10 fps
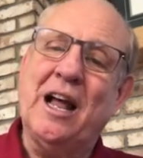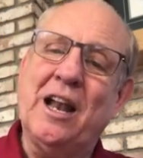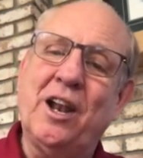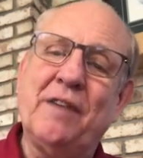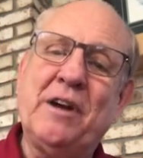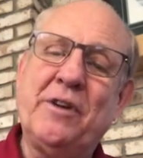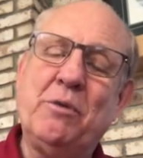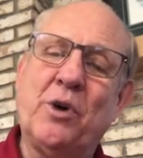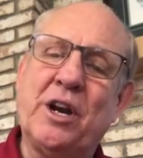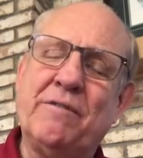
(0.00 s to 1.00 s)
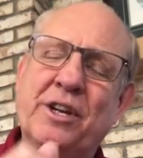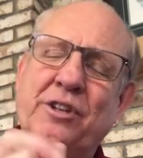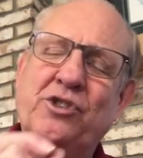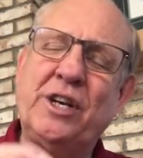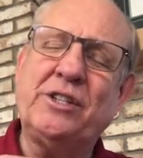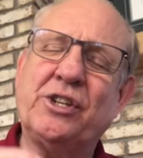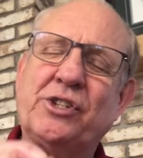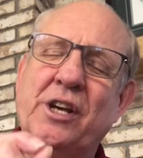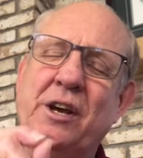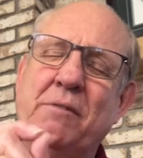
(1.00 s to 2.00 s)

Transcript: I love every one of you. Jesus,